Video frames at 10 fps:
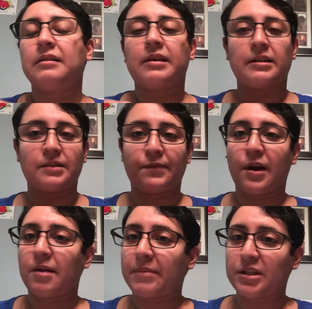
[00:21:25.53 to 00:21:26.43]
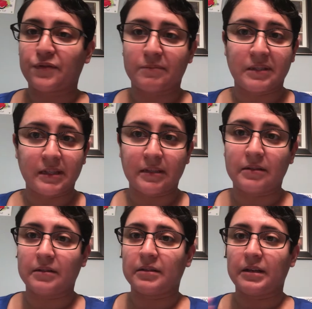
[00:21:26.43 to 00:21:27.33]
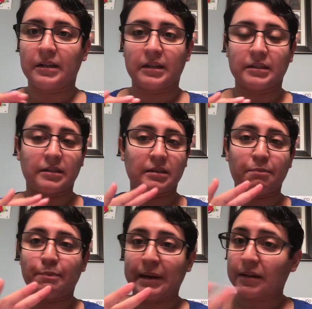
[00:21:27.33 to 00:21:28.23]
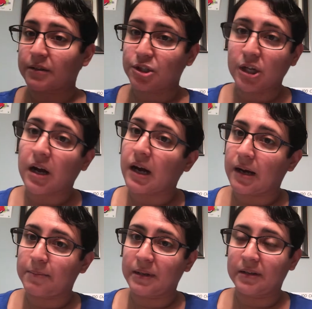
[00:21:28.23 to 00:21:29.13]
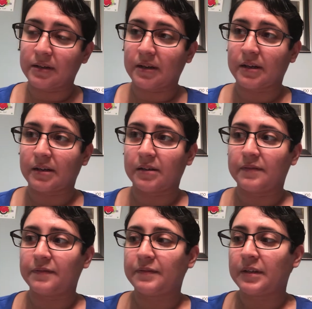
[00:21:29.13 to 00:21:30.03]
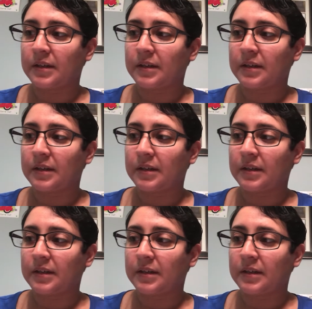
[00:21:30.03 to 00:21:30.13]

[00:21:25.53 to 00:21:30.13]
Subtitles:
that's very much from Seton, and it does a better job of